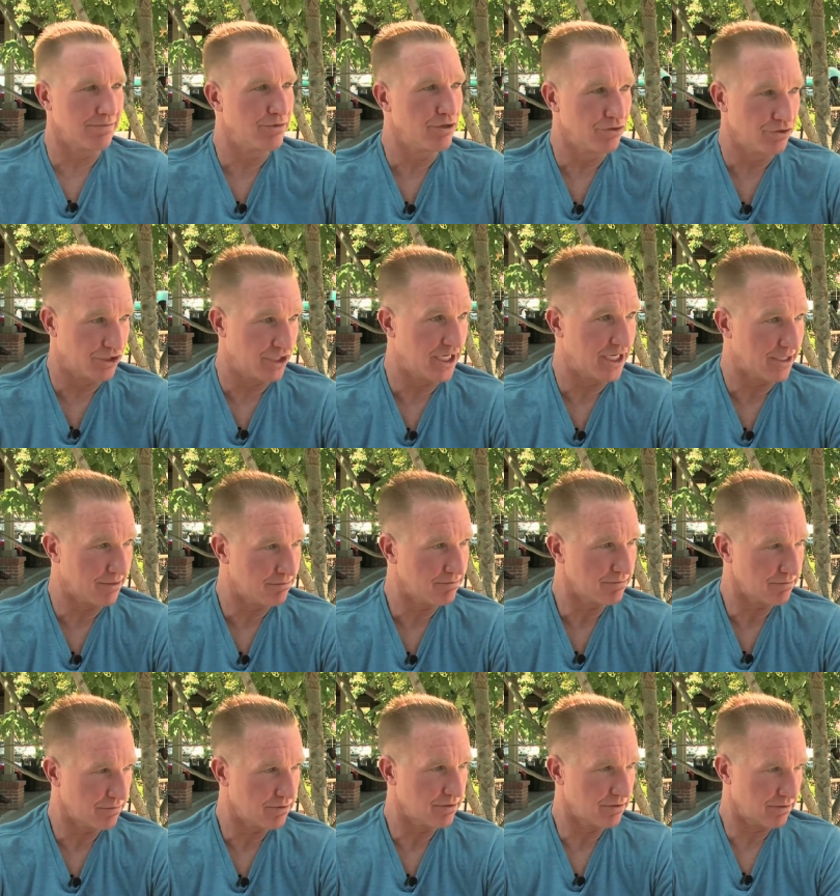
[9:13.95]
a museum,
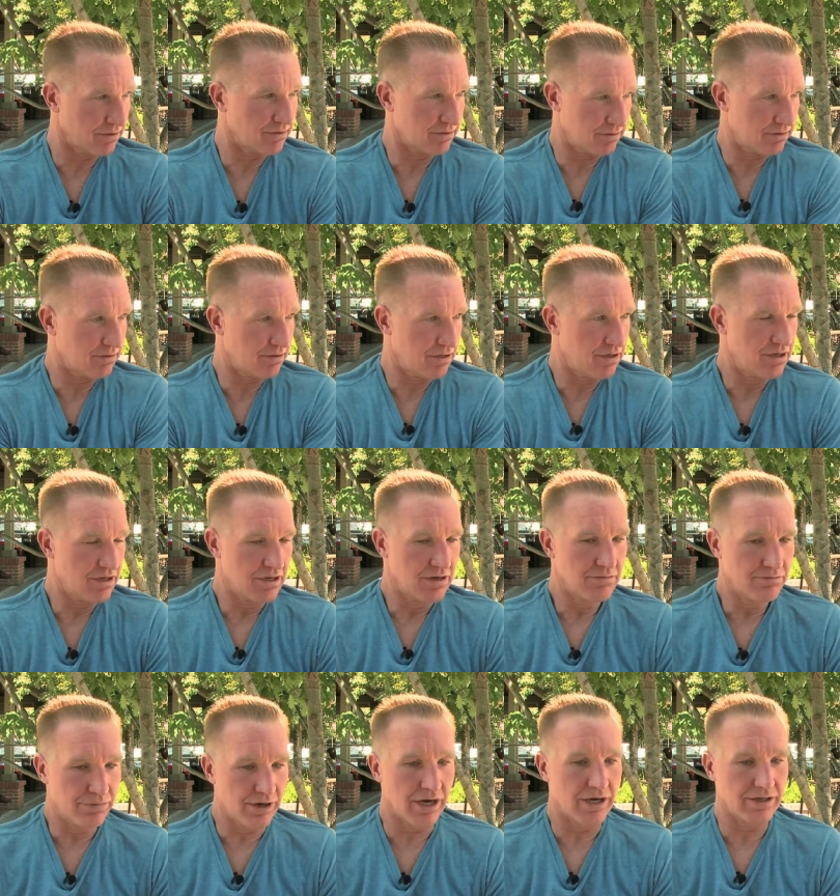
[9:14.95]

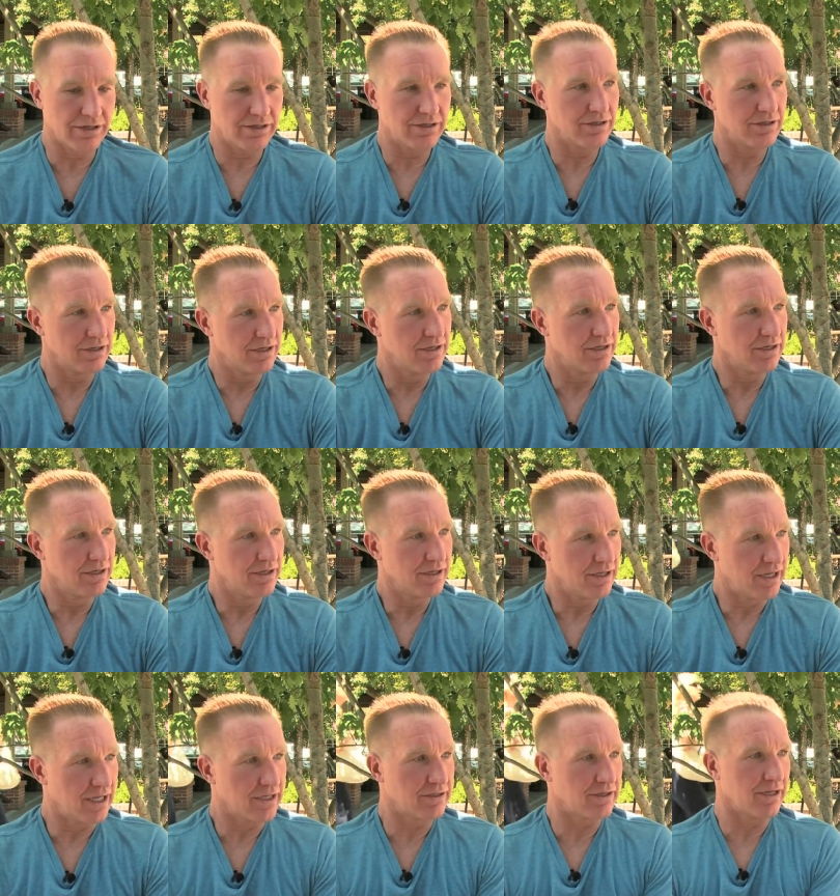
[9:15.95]
but
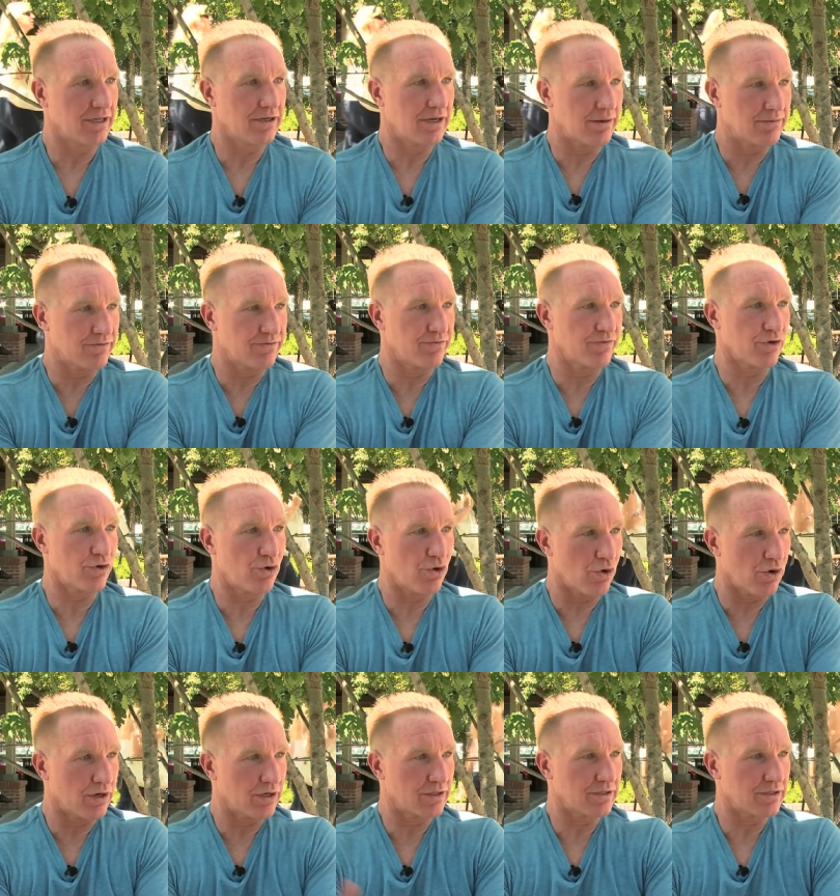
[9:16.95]
it, it comes from the court.